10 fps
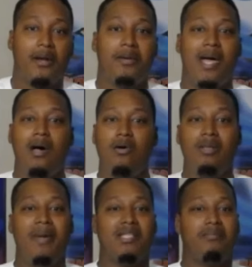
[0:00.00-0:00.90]
Not only
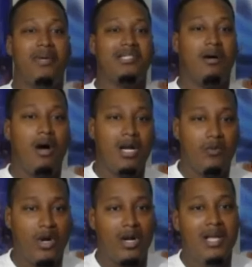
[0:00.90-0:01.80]
make the best
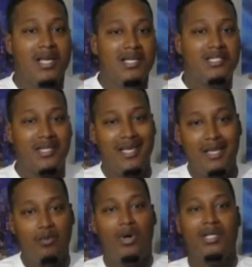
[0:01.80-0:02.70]
hardware, see
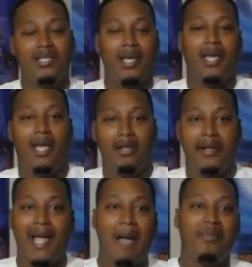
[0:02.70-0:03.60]
what the hell the
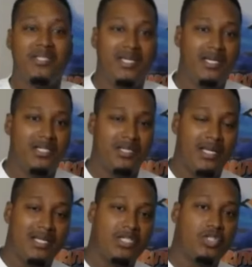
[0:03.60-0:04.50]
competition
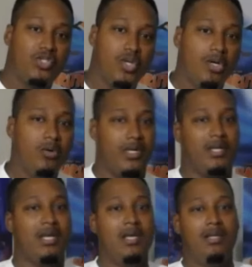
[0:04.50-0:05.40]
is doing.
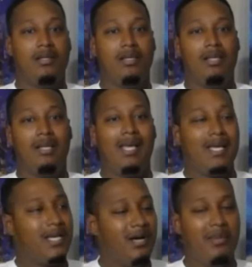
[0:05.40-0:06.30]

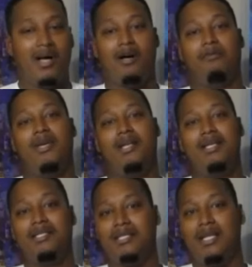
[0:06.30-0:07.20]
Like, come on, man.
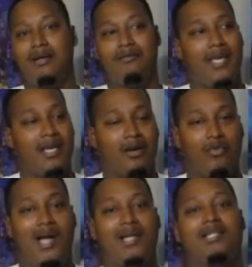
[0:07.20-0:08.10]
This don't take a
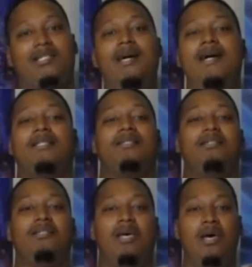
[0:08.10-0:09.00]
rocket
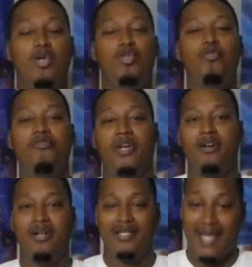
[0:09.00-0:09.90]
scientist to figure
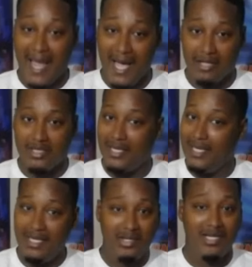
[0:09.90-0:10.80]
this out. It
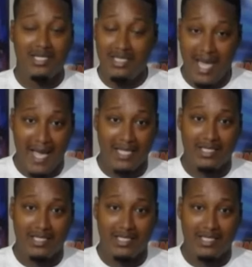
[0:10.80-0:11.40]
does not.